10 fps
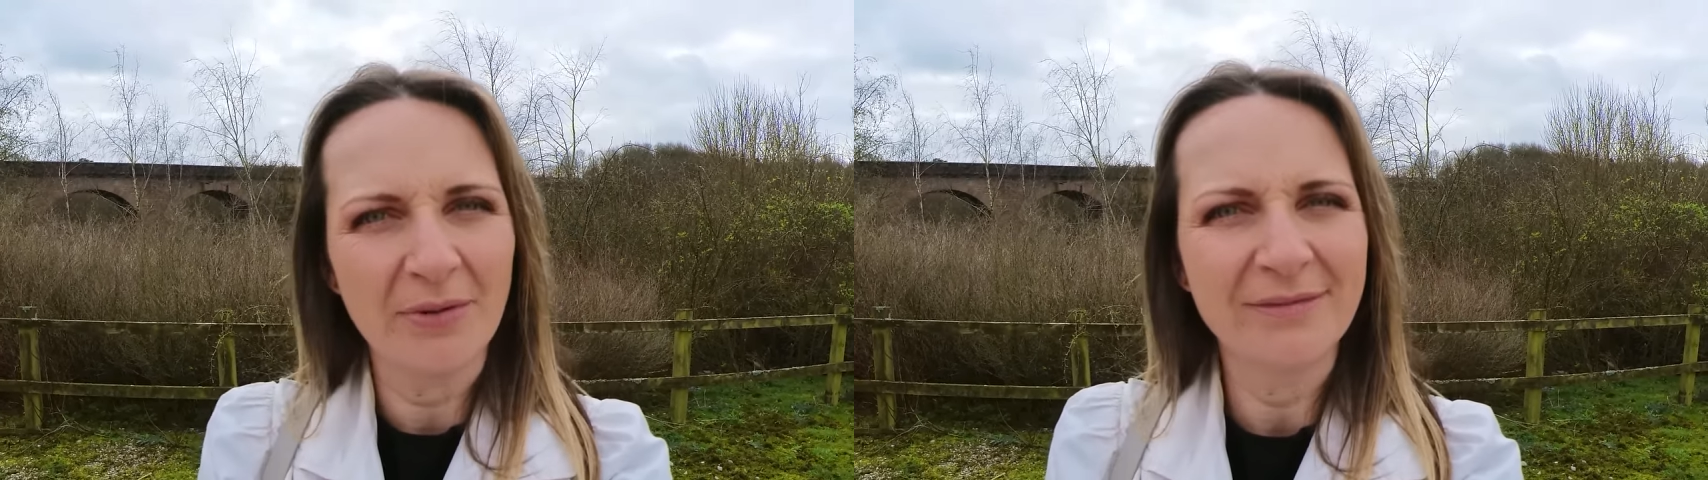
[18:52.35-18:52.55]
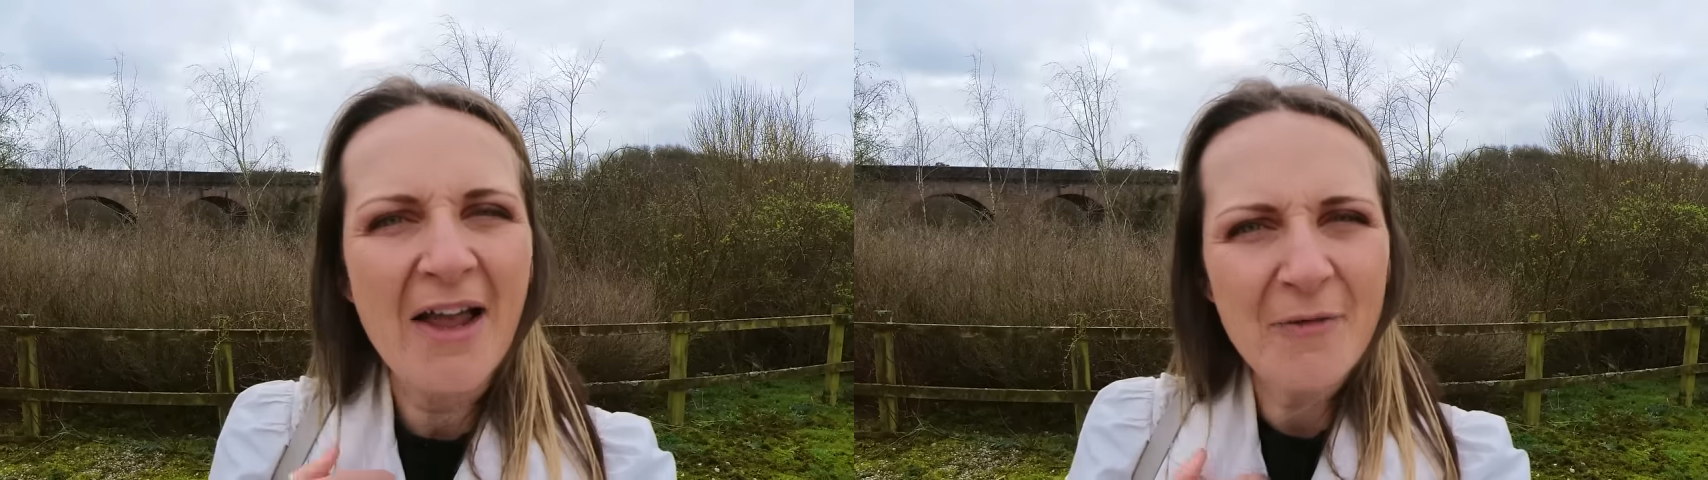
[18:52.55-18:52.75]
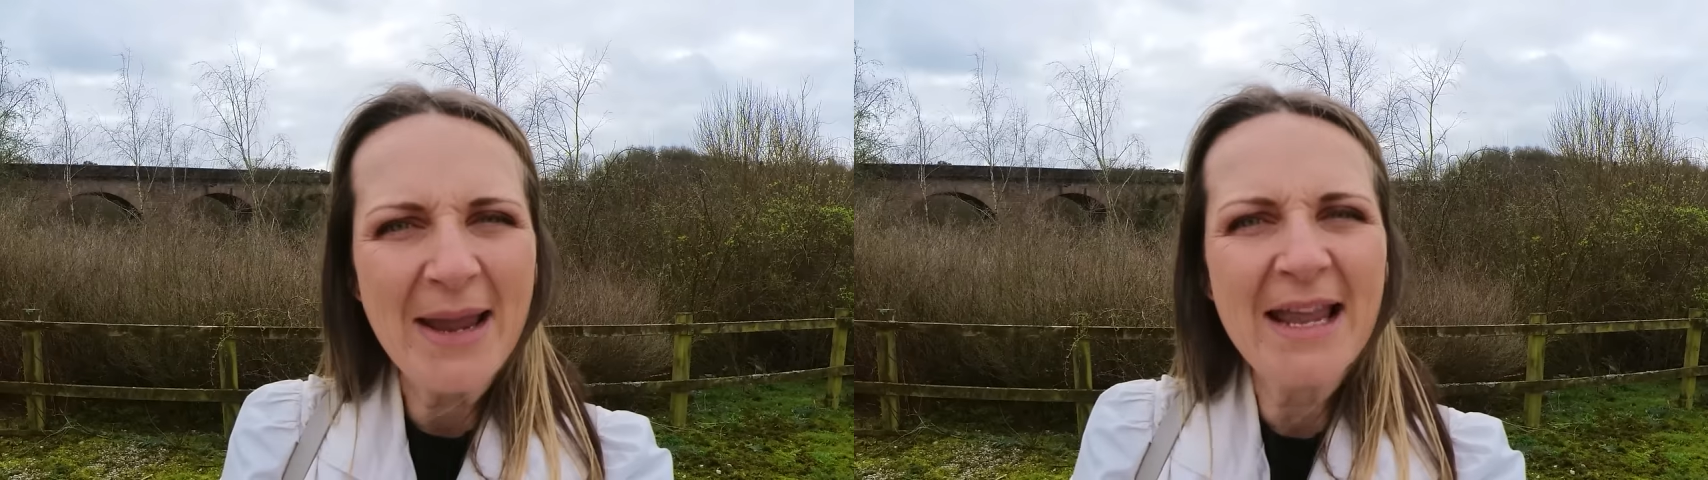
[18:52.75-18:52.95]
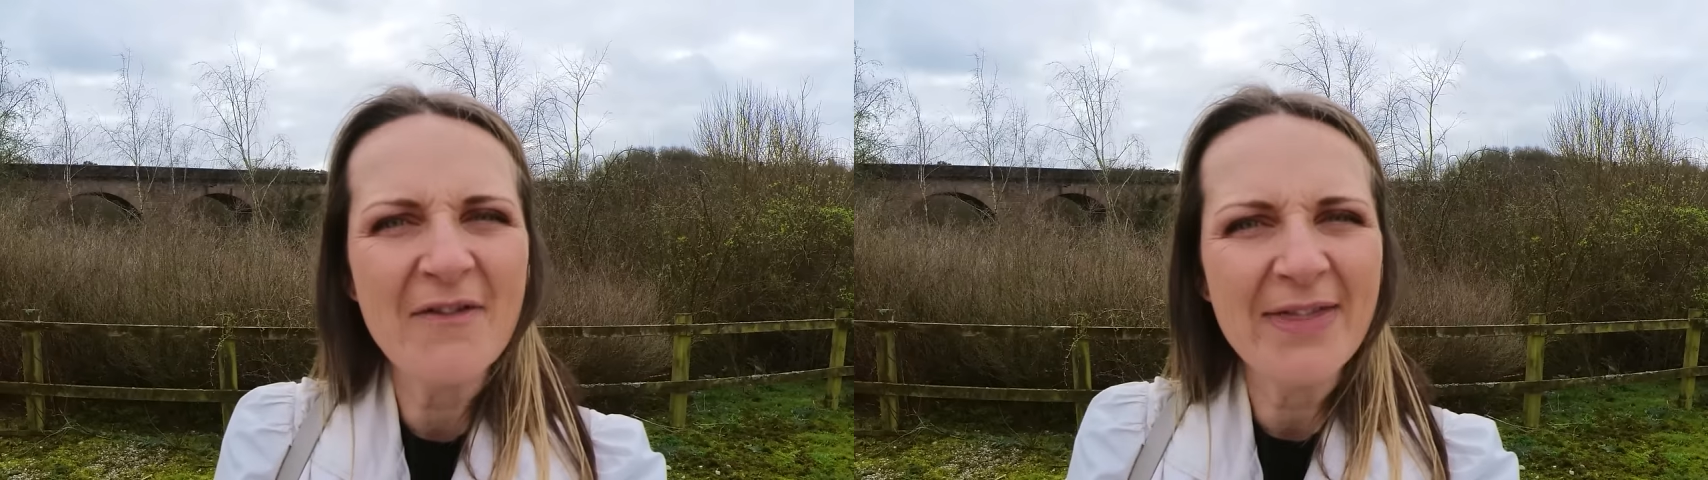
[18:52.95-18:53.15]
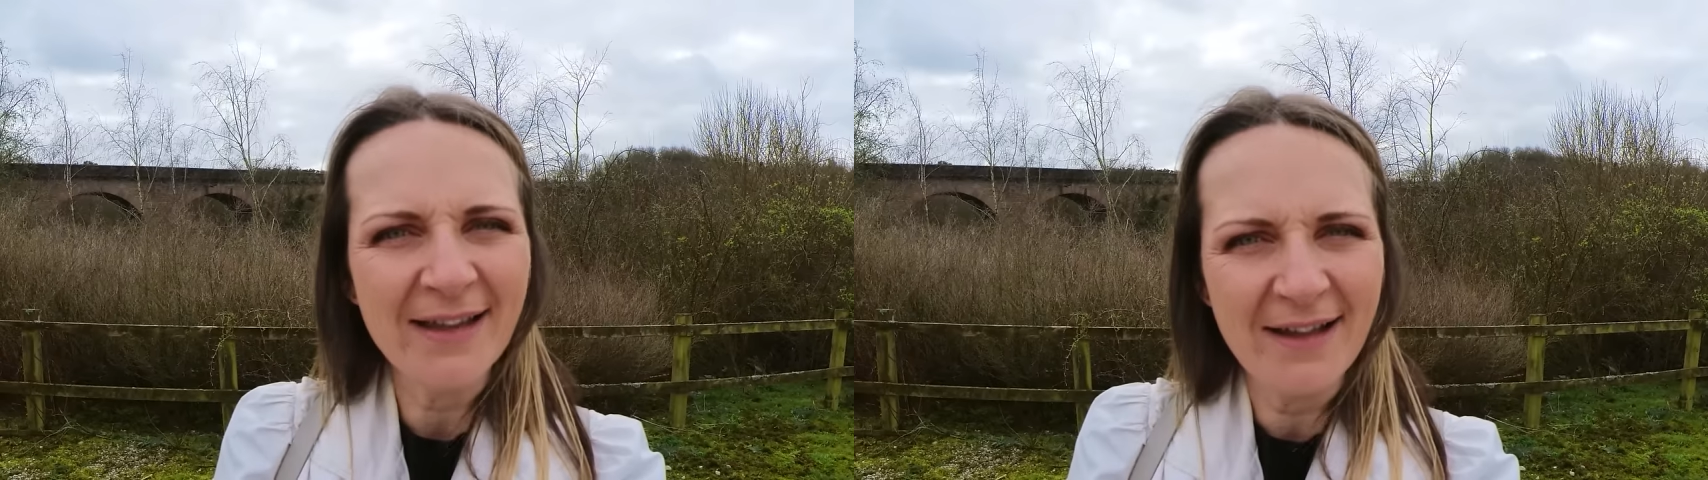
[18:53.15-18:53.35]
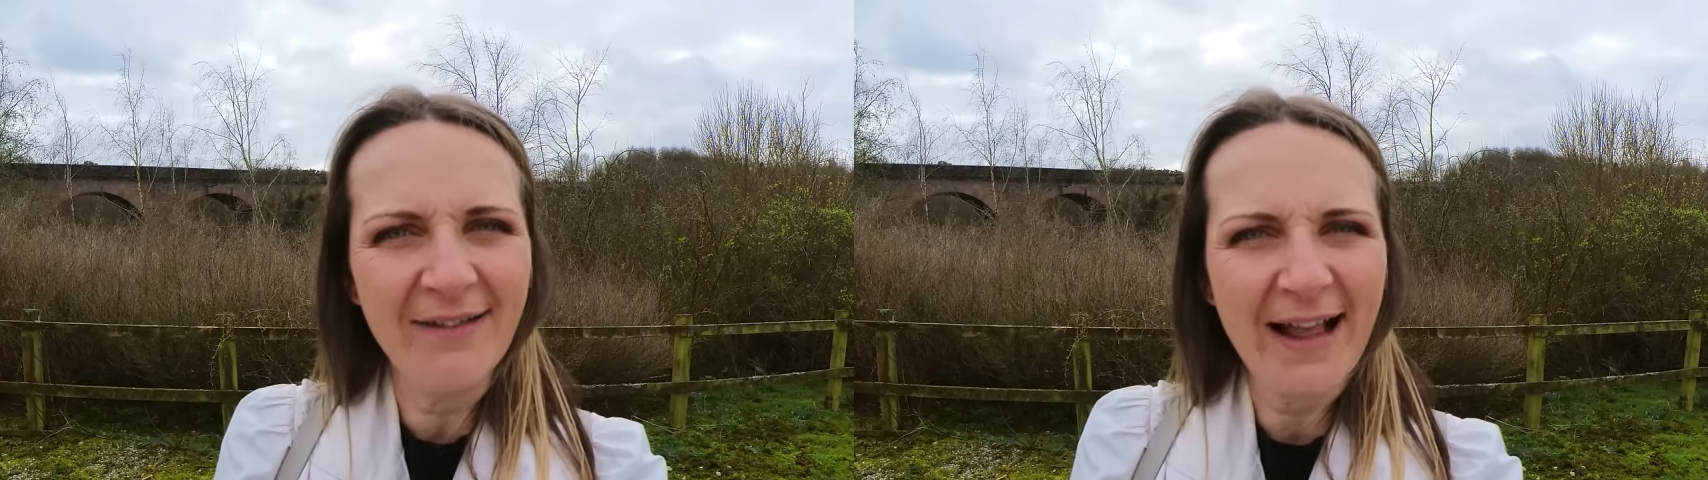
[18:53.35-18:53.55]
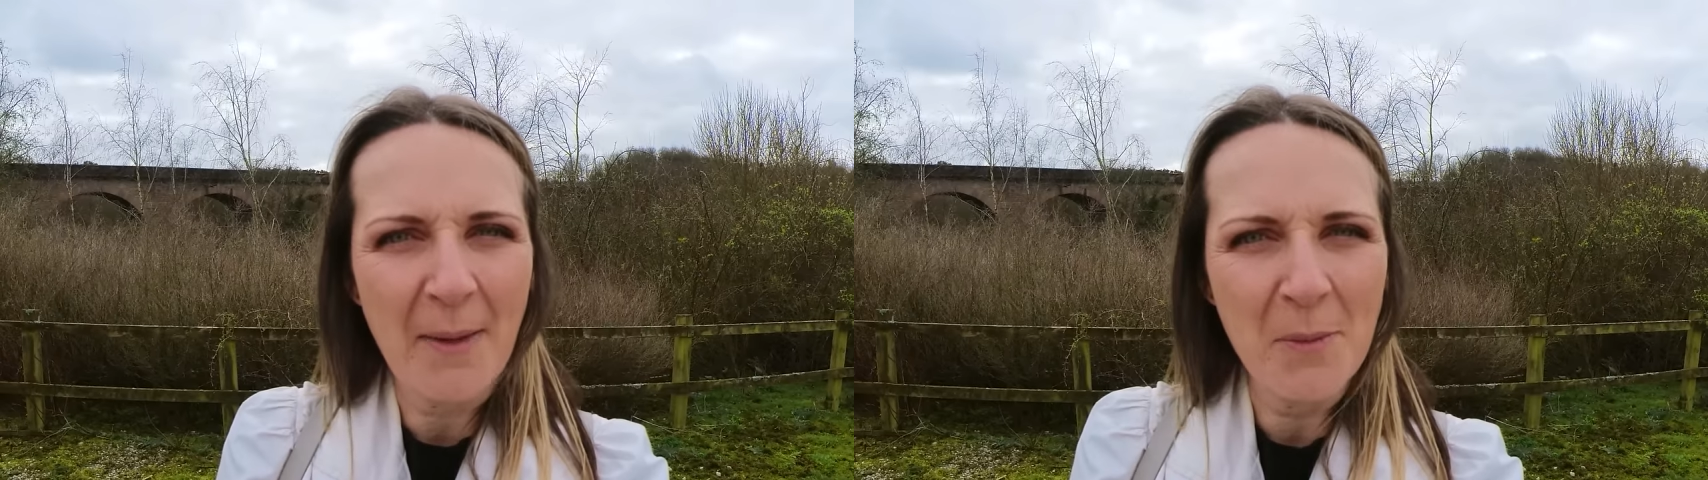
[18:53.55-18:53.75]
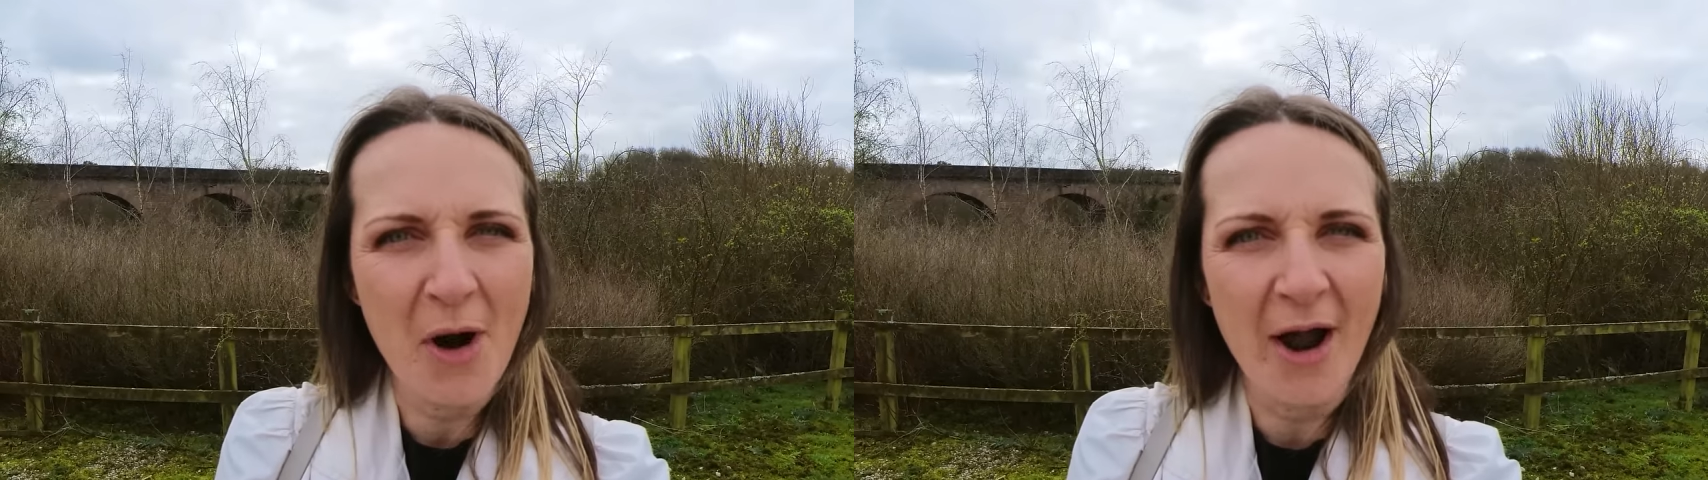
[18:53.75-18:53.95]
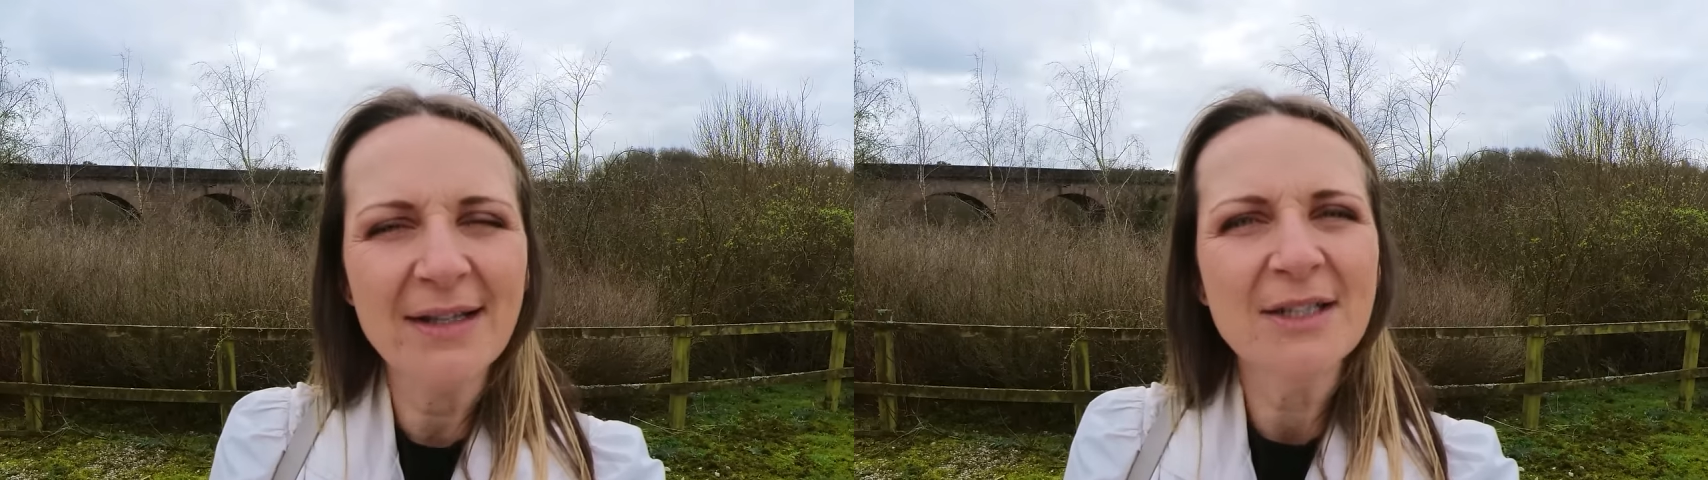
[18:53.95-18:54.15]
I've been given the little camera